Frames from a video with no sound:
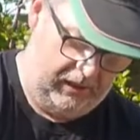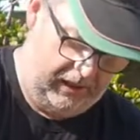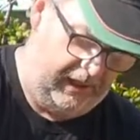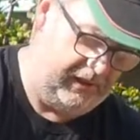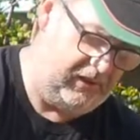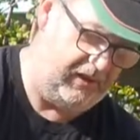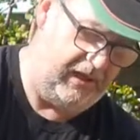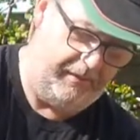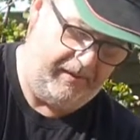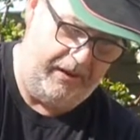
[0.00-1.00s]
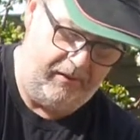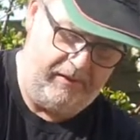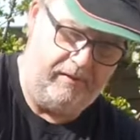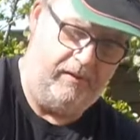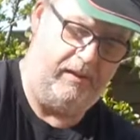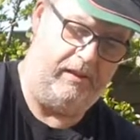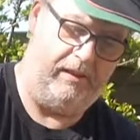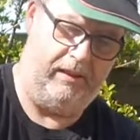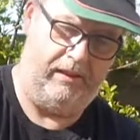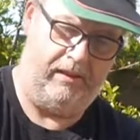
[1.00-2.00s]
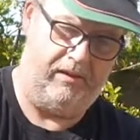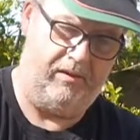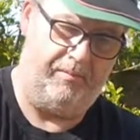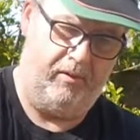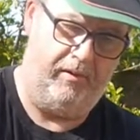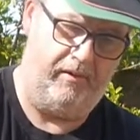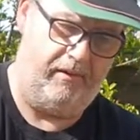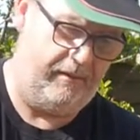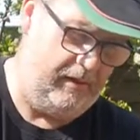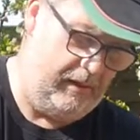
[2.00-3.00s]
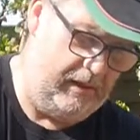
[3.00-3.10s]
So let's just clip that on. That's spoiler off